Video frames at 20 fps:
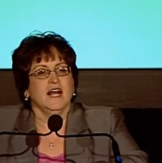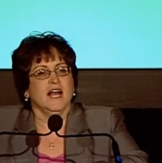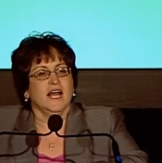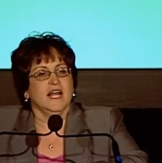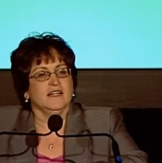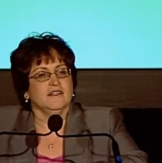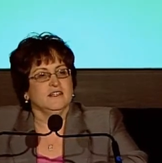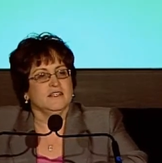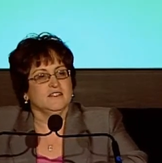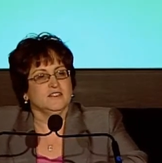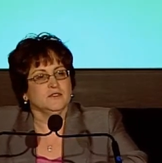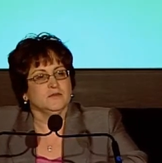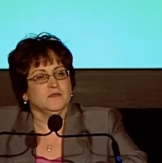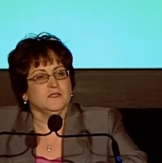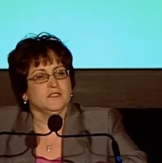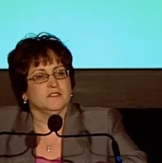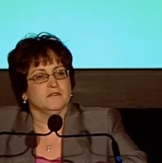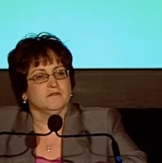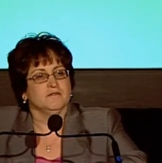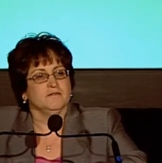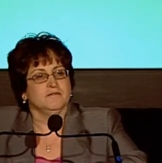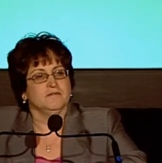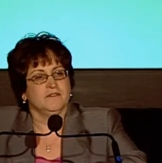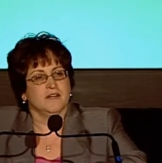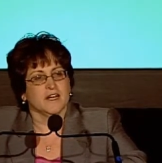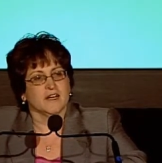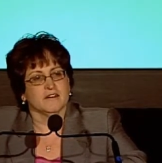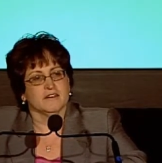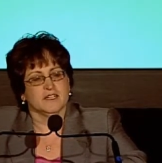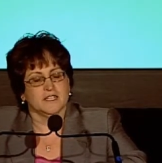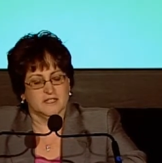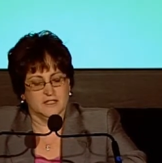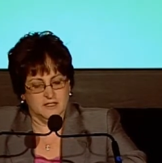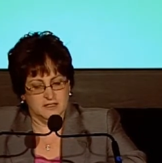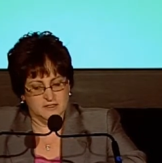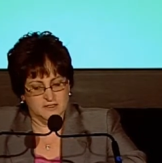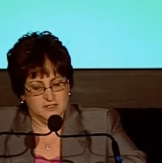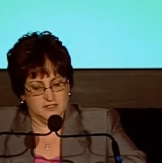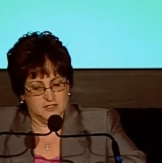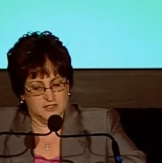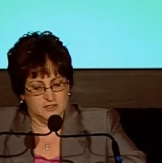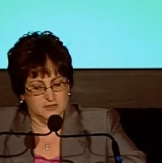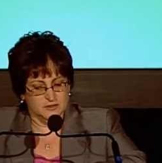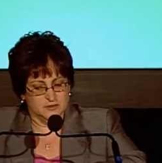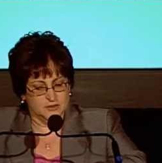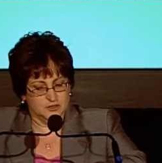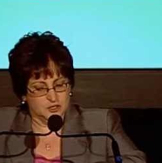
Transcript: And this was a very considered